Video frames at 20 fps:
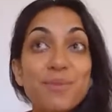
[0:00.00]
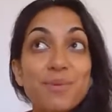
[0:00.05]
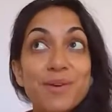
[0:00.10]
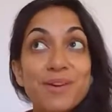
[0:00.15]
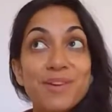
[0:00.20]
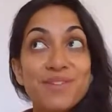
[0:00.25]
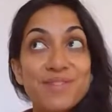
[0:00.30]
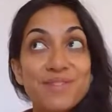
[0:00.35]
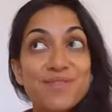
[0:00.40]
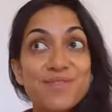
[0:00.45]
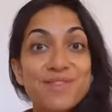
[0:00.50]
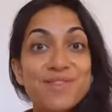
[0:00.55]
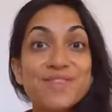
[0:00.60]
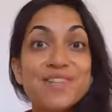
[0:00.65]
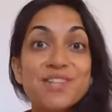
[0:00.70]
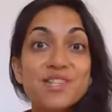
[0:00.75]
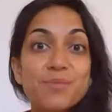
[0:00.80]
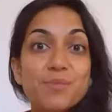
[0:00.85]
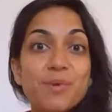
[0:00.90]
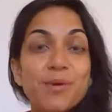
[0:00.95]
because of this
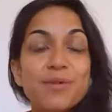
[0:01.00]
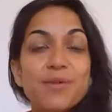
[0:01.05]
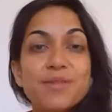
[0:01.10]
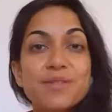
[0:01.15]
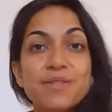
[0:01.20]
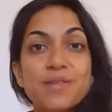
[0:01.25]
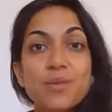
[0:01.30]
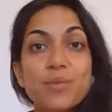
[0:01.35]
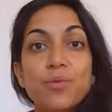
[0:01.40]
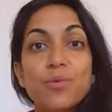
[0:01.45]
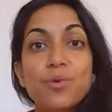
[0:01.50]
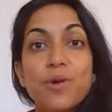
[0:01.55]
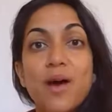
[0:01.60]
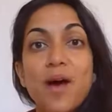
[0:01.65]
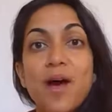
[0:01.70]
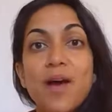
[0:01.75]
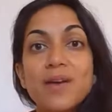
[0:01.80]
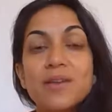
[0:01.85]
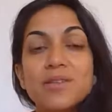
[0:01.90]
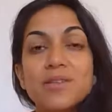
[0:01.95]
experience that will
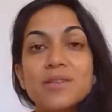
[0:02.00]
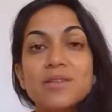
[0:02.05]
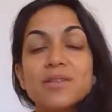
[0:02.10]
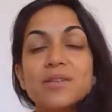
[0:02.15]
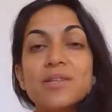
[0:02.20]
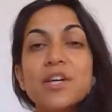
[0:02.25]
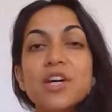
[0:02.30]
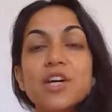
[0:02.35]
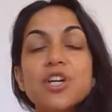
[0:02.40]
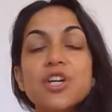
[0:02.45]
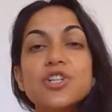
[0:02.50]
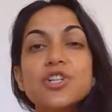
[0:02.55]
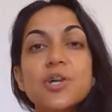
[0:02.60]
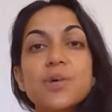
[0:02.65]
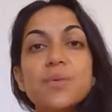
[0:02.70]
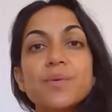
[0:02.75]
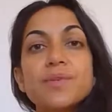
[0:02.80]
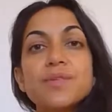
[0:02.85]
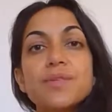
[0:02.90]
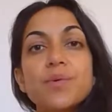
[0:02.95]
guide and show
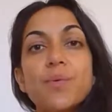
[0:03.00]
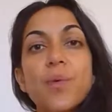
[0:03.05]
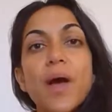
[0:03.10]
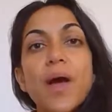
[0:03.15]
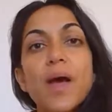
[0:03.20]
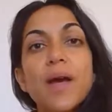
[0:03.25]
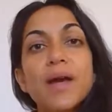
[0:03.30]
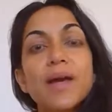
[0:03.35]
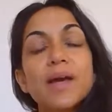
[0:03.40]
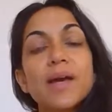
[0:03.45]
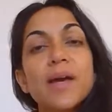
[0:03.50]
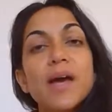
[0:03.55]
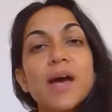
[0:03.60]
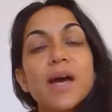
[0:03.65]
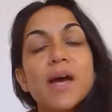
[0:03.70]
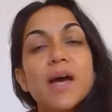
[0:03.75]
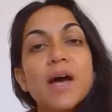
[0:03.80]
us the way.